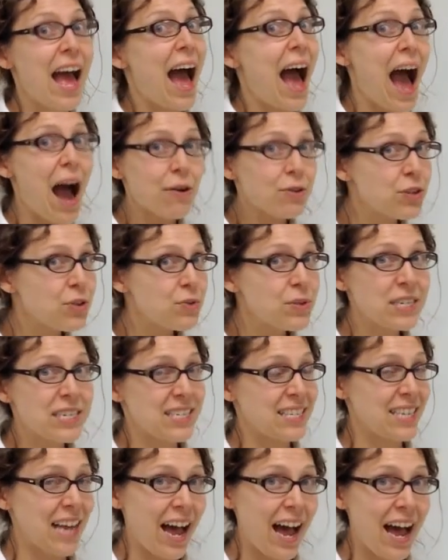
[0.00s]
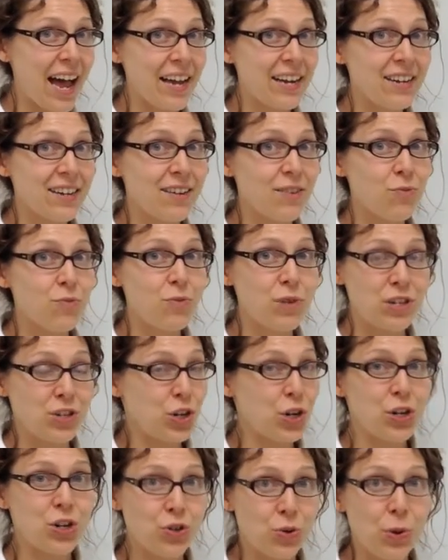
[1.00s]
How do you decide
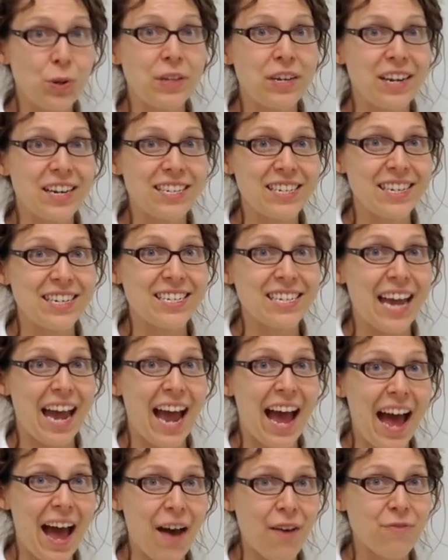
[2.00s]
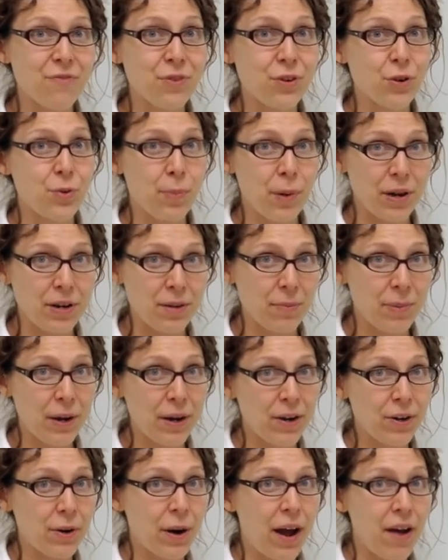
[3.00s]
which controlling idea to have for your body
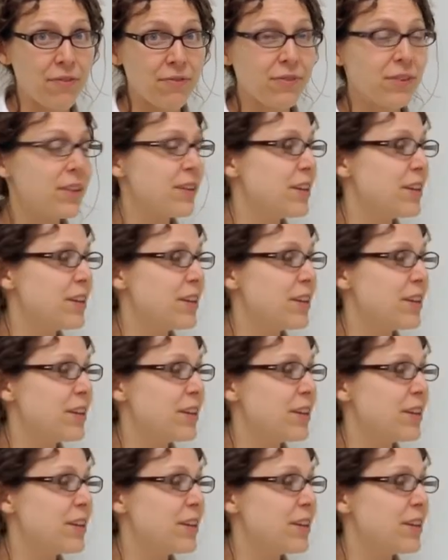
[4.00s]
paragraph?